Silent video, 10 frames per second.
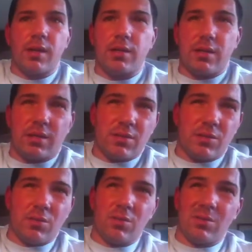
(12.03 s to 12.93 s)
antique
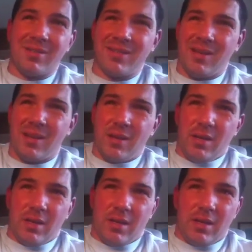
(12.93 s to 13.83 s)
stores,
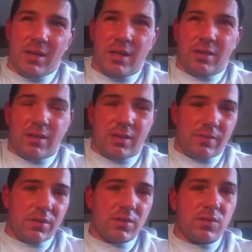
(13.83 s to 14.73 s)
anything
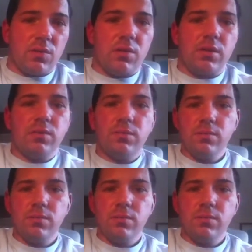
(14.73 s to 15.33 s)
of the sort.